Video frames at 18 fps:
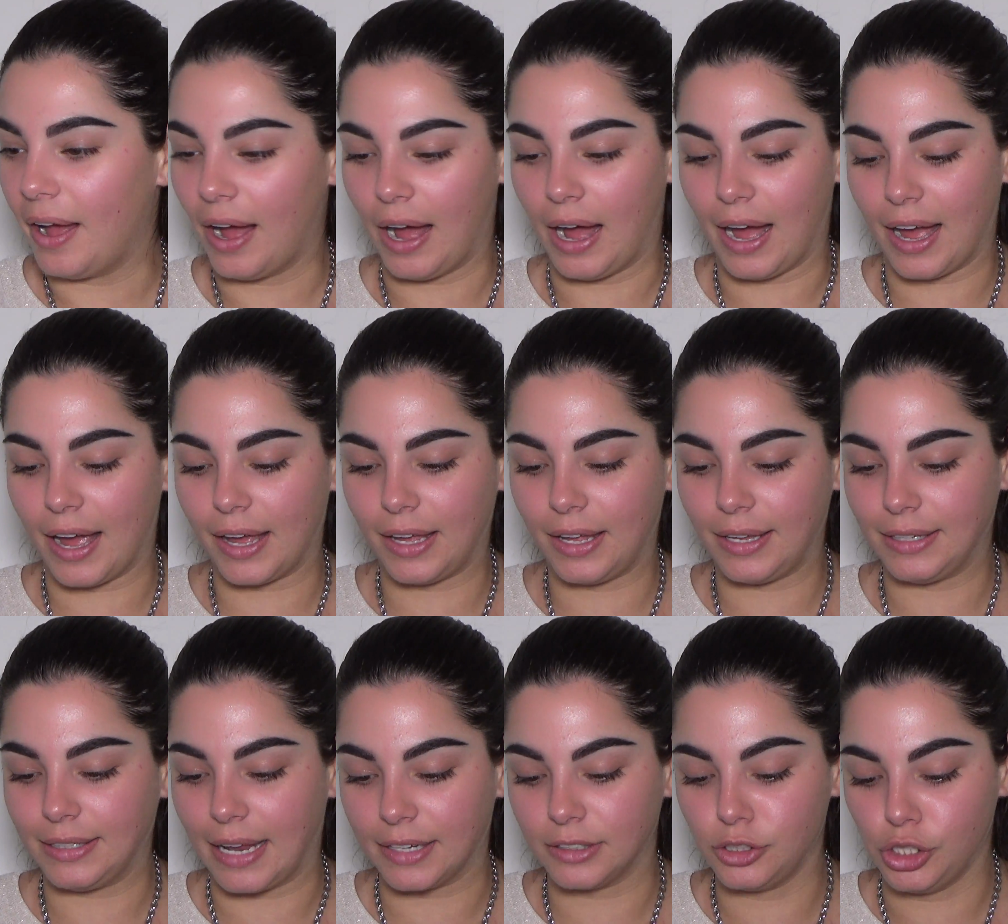I
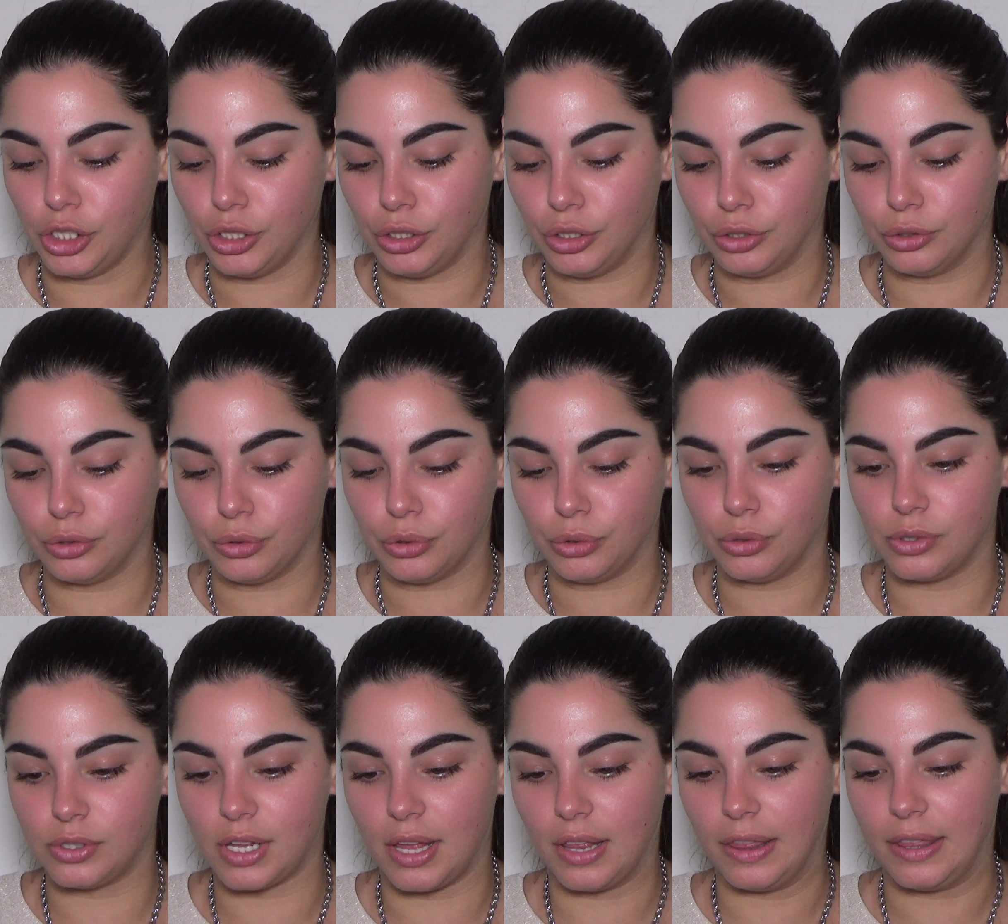like to
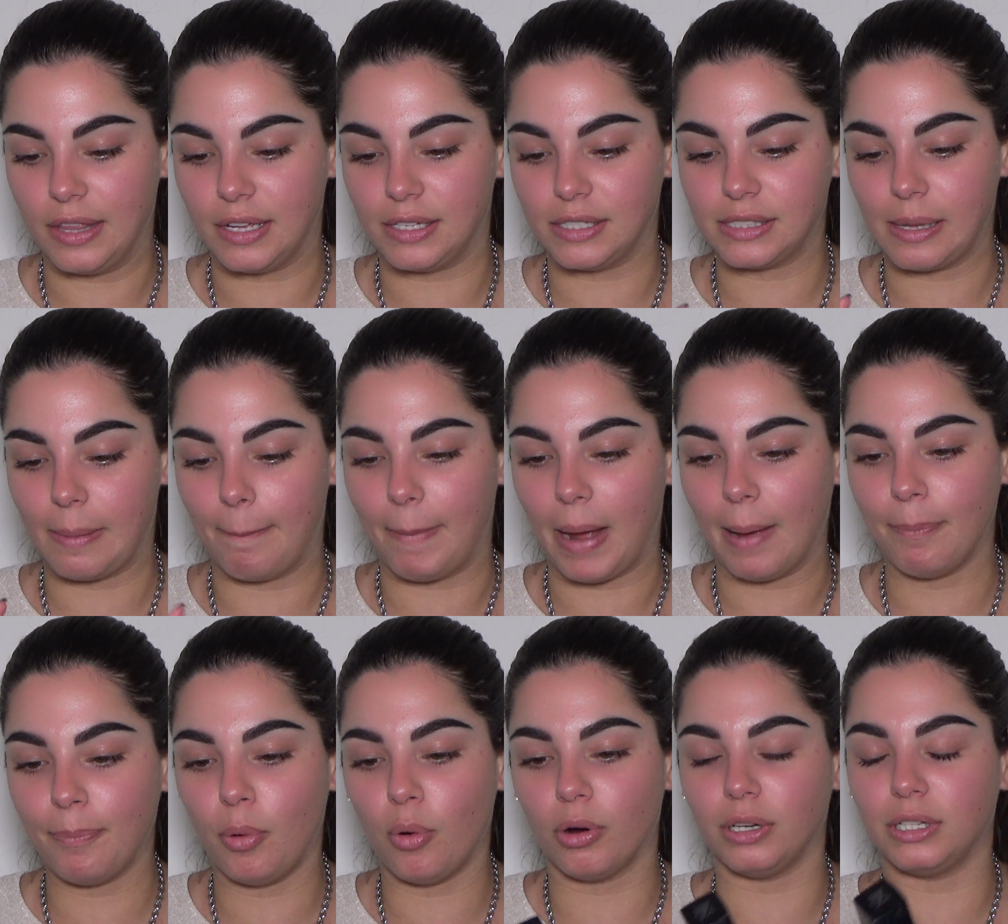use this Matte
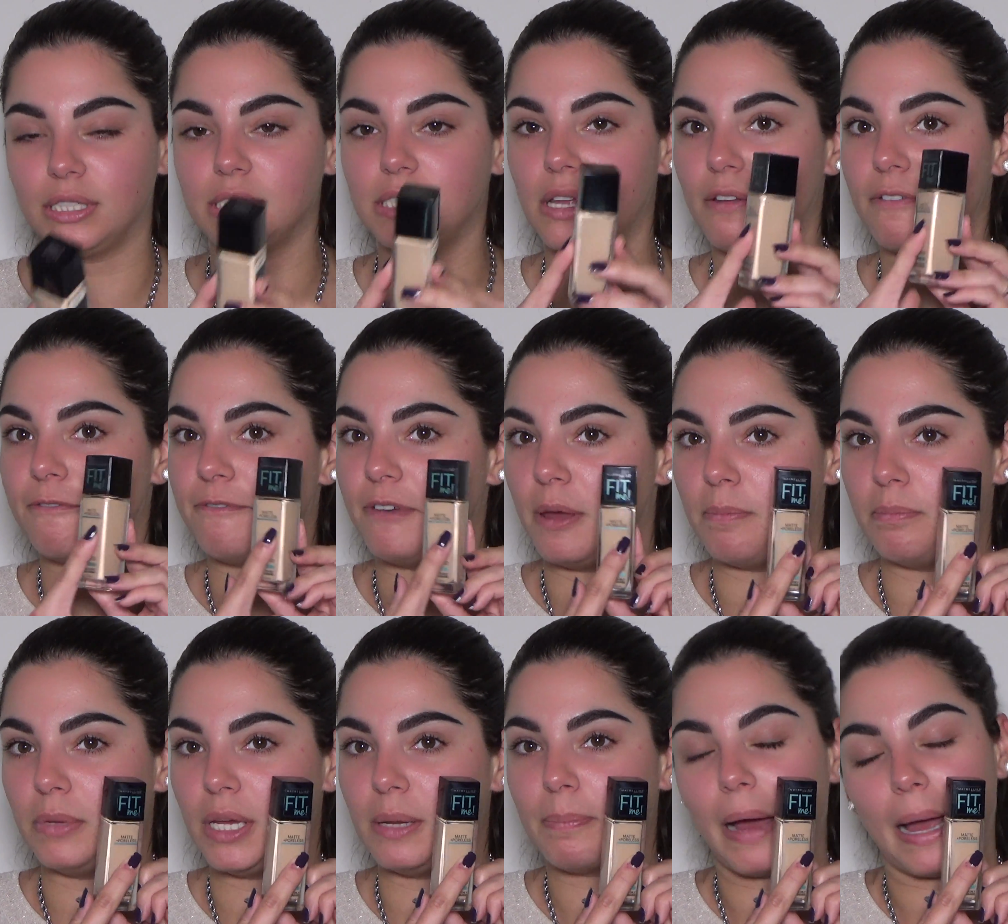Poreless Fit
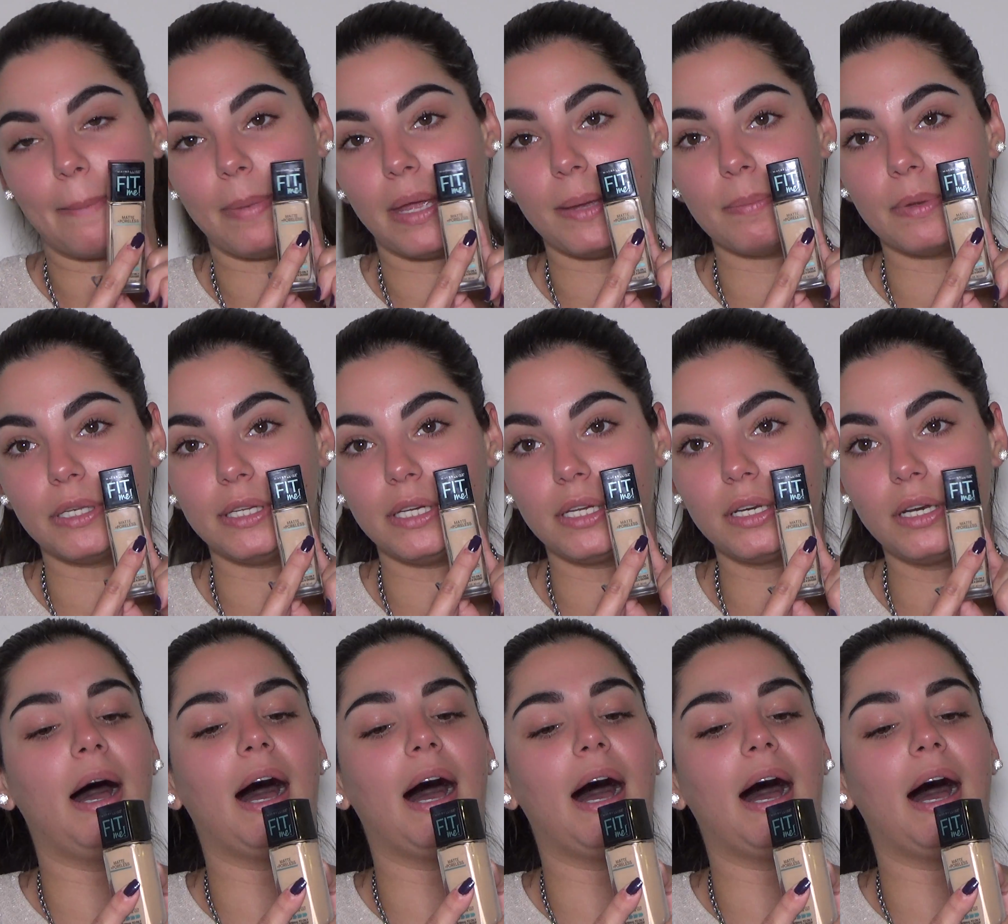Me by Maybelline.